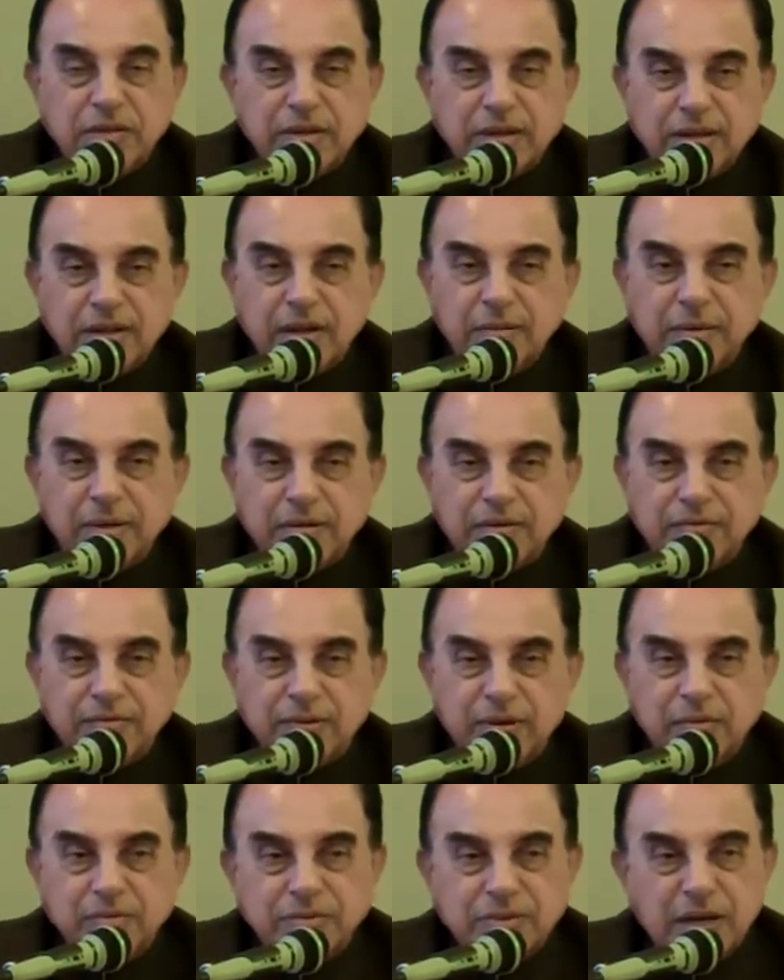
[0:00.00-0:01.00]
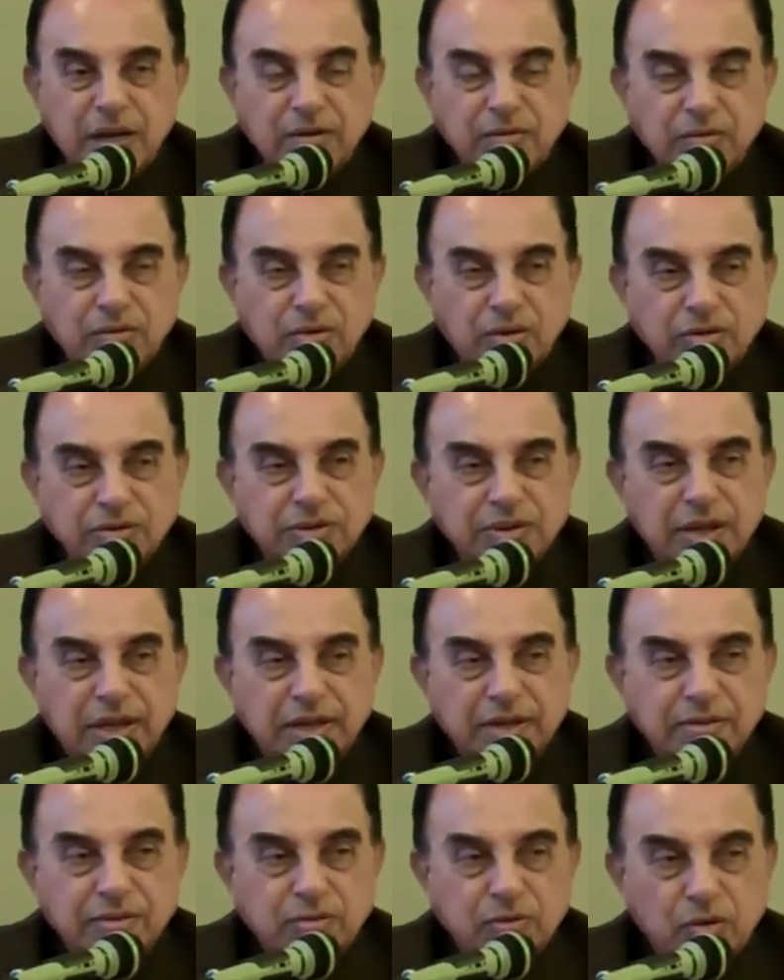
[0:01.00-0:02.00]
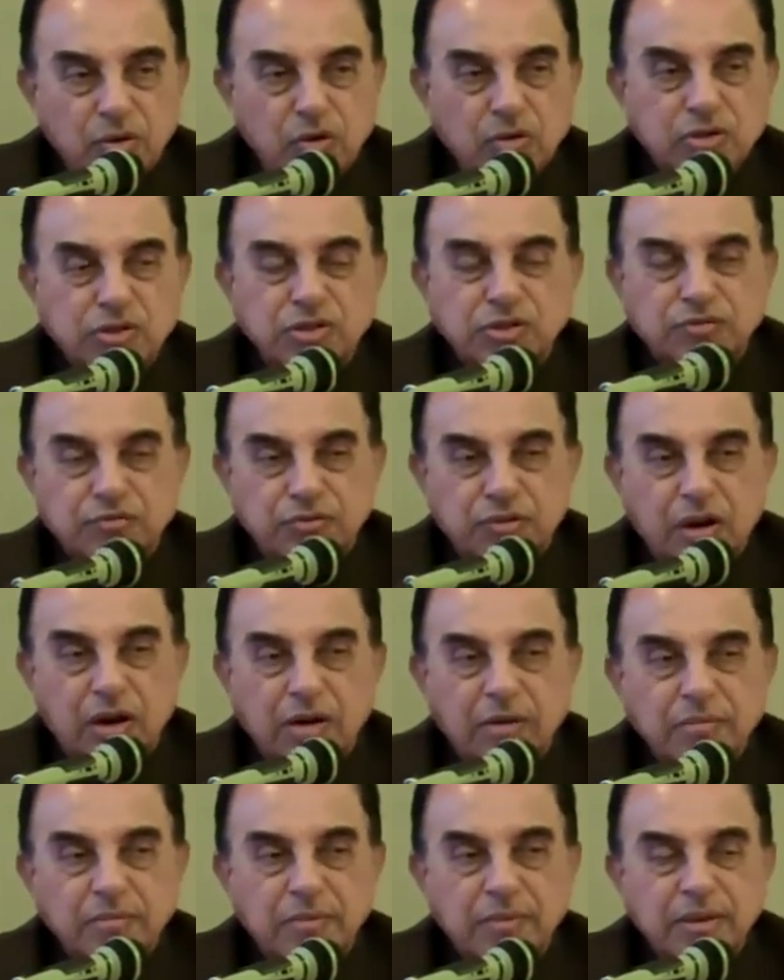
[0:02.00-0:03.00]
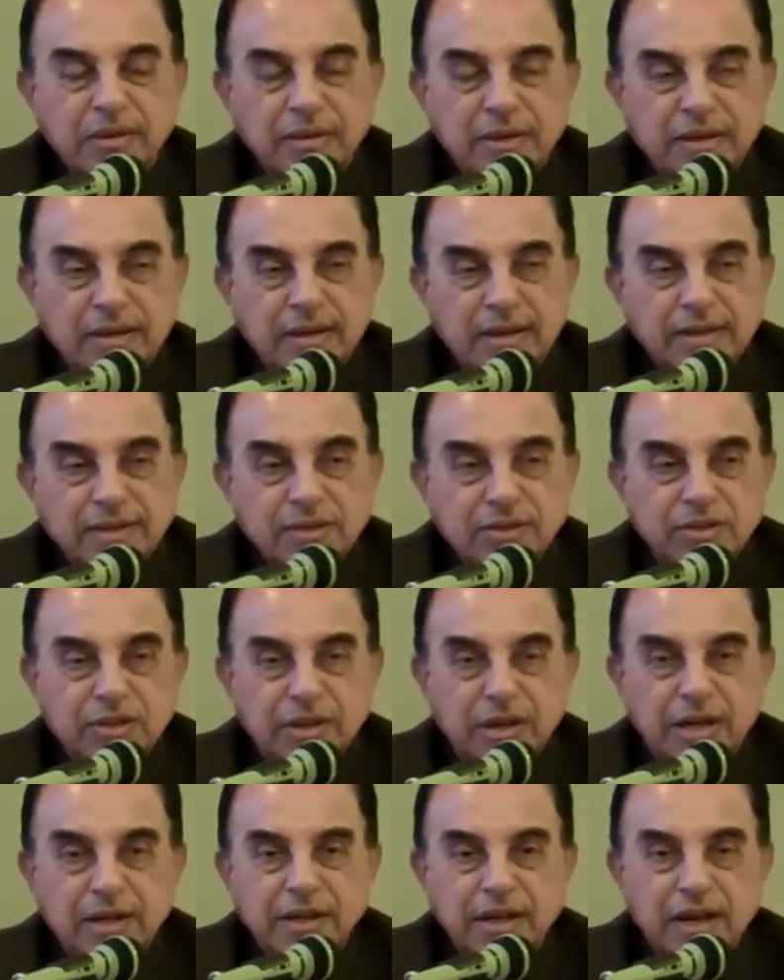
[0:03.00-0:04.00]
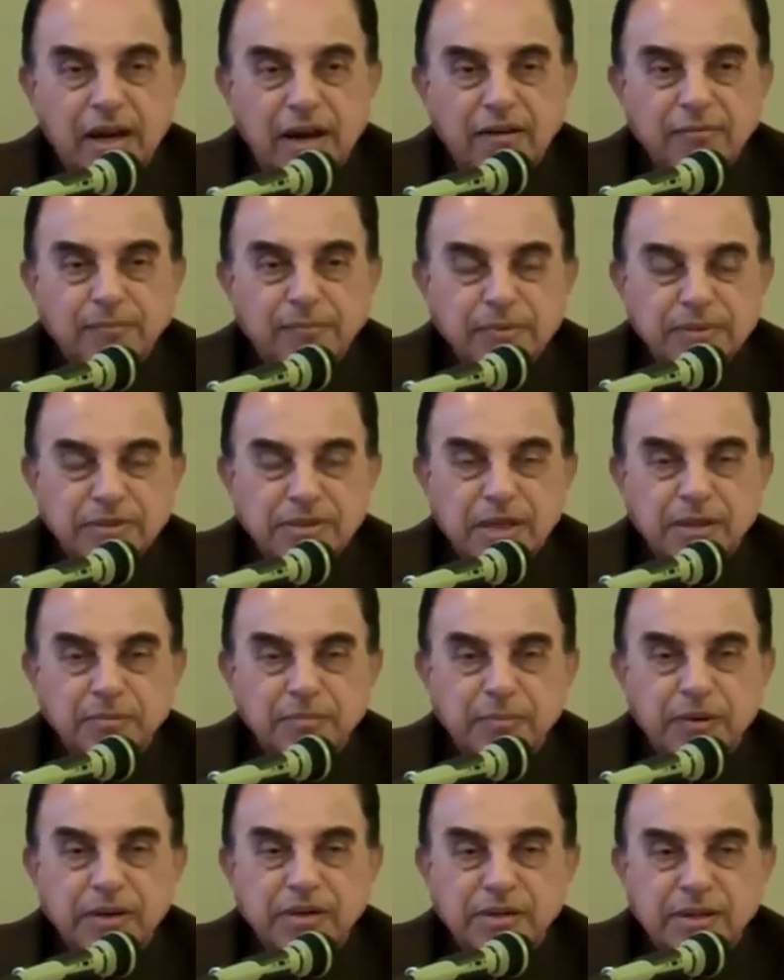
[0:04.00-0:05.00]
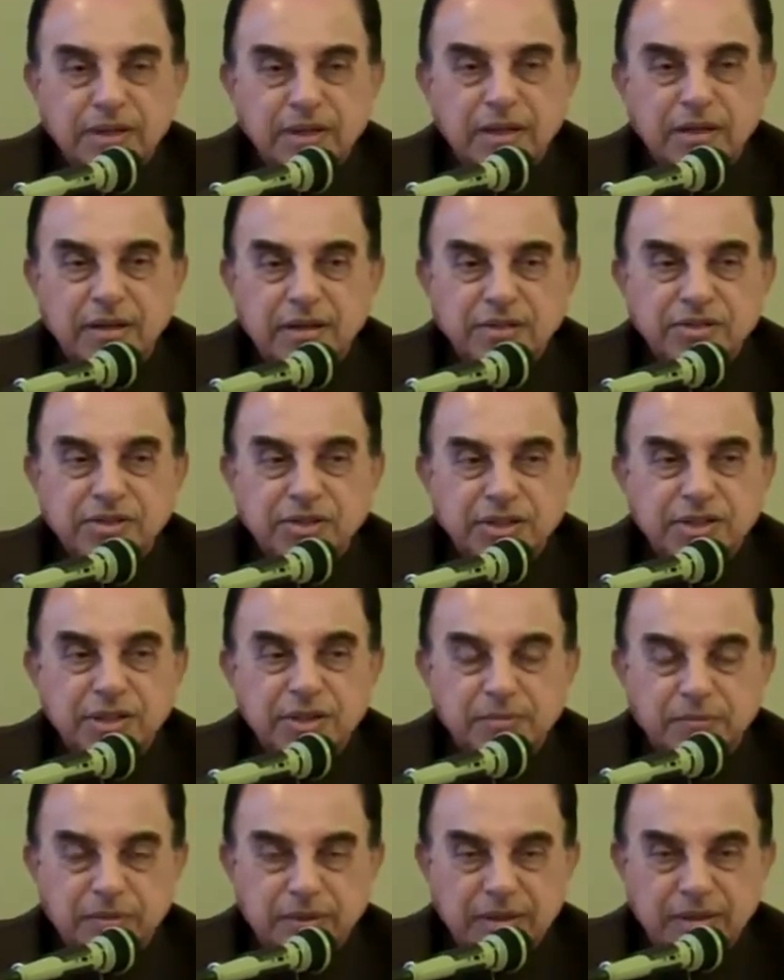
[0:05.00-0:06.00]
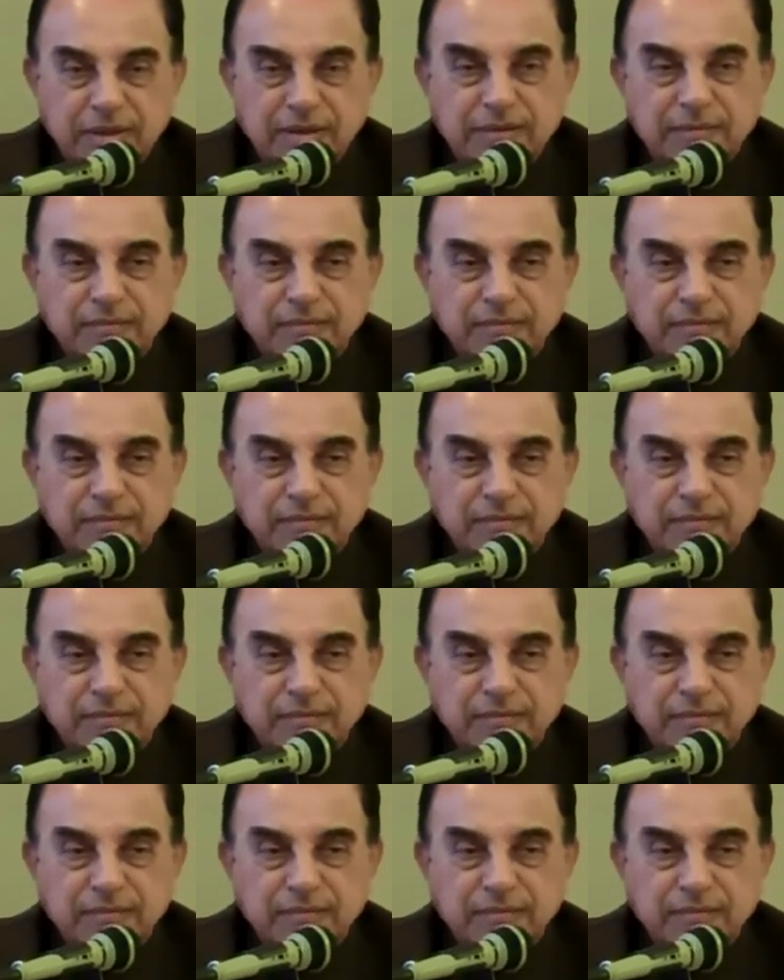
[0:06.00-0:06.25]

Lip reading: of economic reforms, our growth rate rose from 3.5% per year GDP,